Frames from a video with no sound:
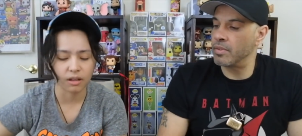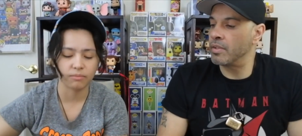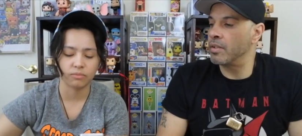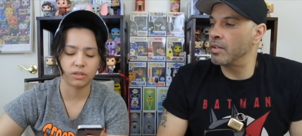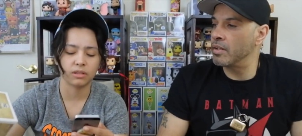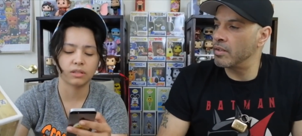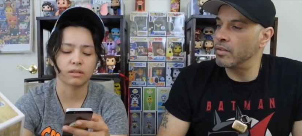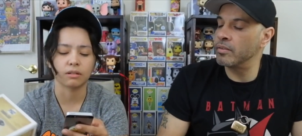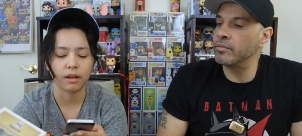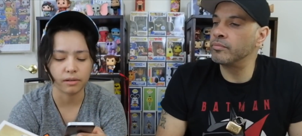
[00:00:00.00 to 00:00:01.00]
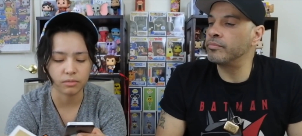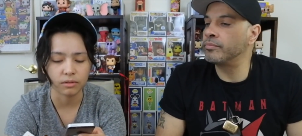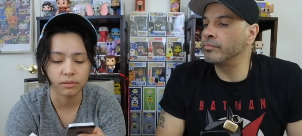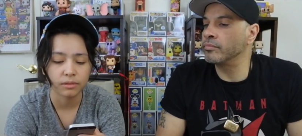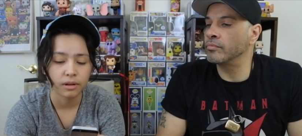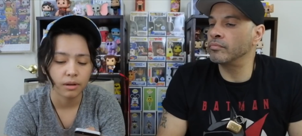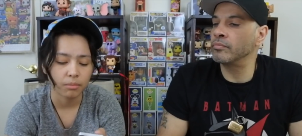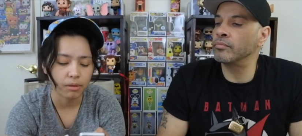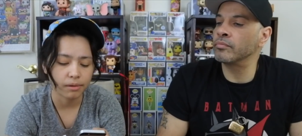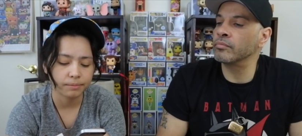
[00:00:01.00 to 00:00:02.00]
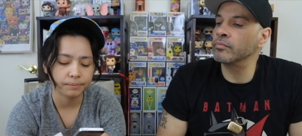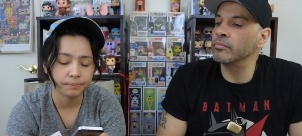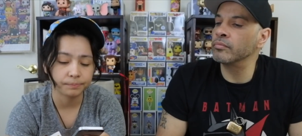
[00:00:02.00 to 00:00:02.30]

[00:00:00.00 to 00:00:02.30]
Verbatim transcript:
Speaker 1: Um, we did this on the last one, but